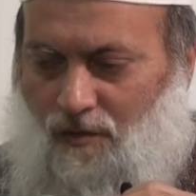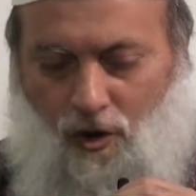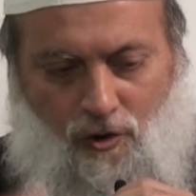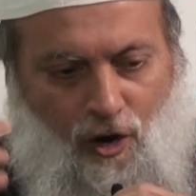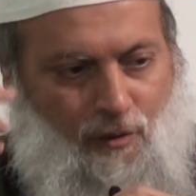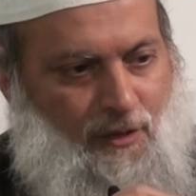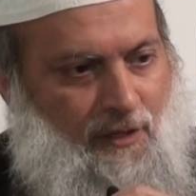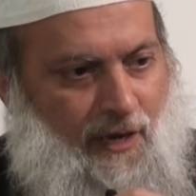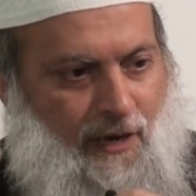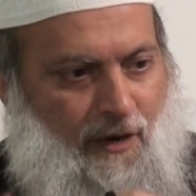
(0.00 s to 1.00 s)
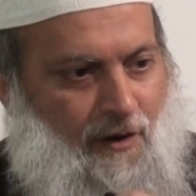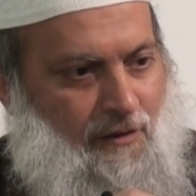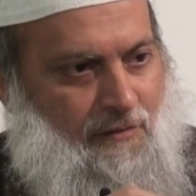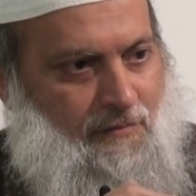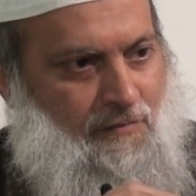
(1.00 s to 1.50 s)
No combing the hair,
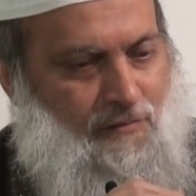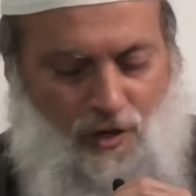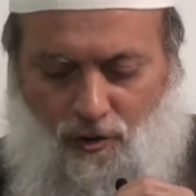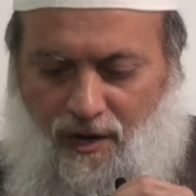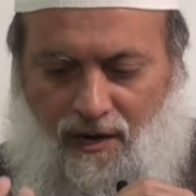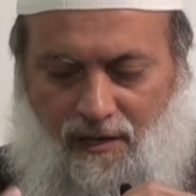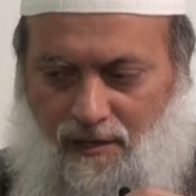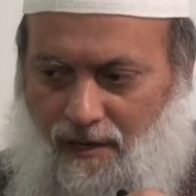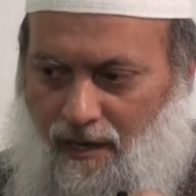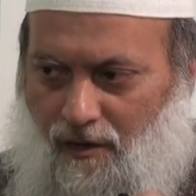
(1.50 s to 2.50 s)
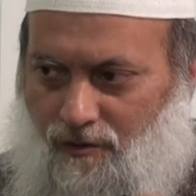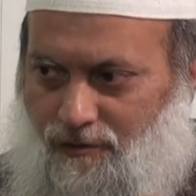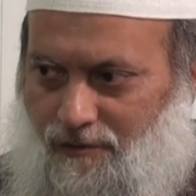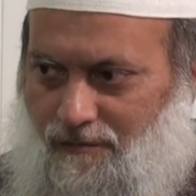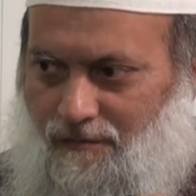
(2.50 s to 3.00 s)
no cutting the nails,